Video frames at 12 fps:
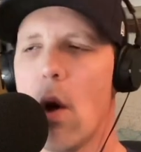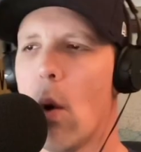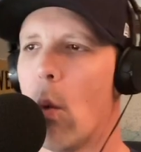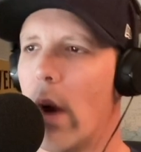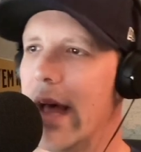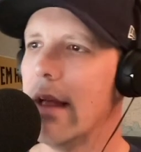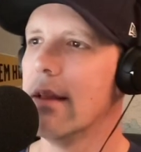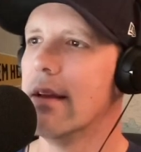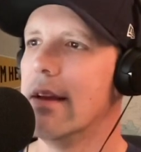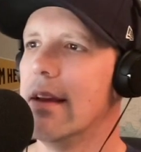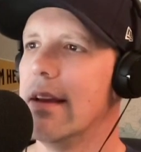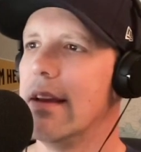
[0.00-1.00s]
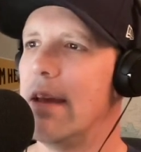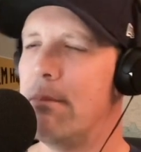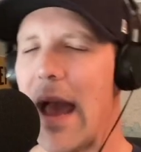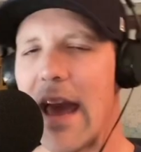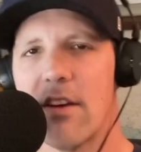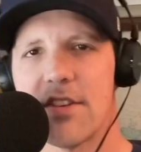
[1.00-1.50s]
Well, it
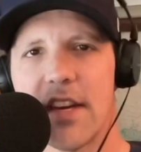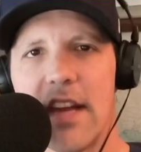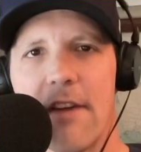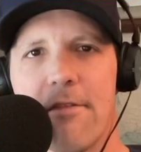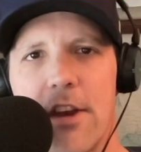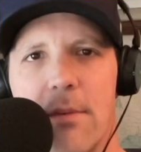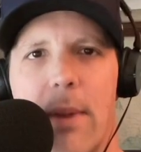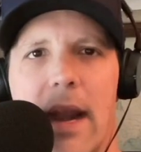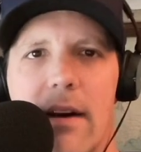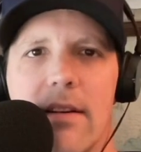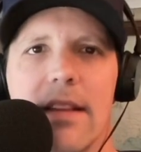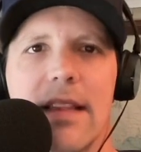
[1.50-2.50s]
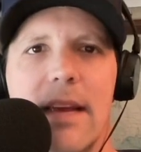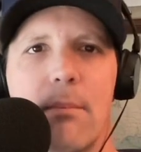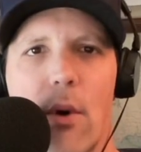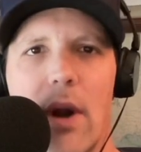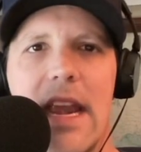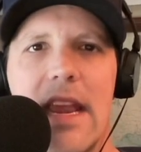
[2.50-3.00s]
matters enough that apparently
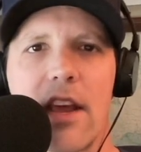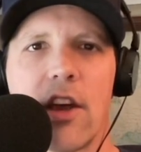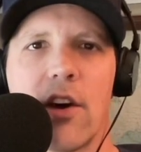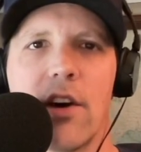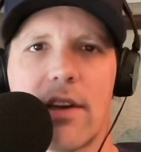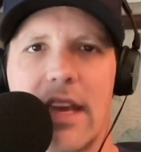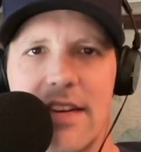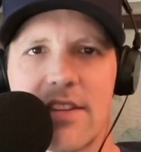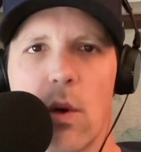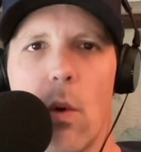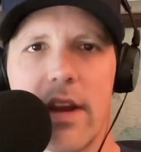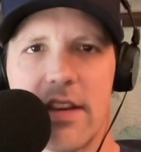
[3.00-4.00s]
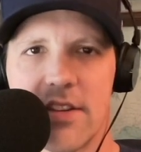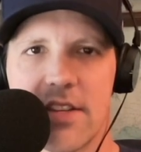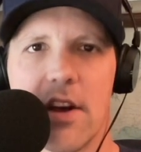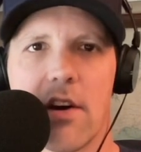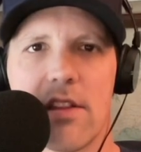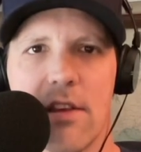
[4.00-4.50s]
Brady Cook is going to
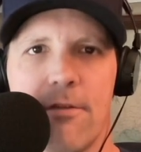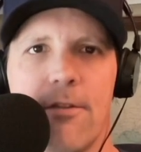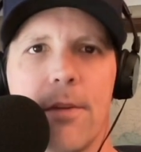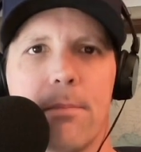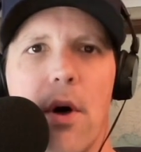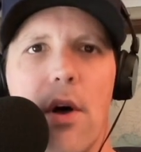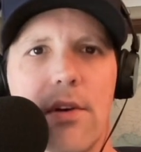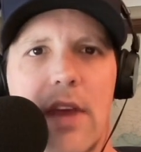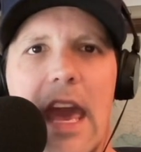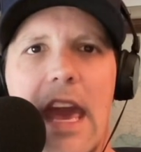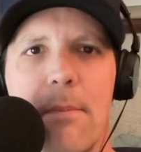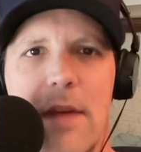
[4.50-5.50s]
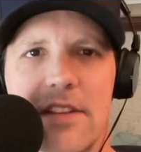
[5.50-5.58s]
start the football game.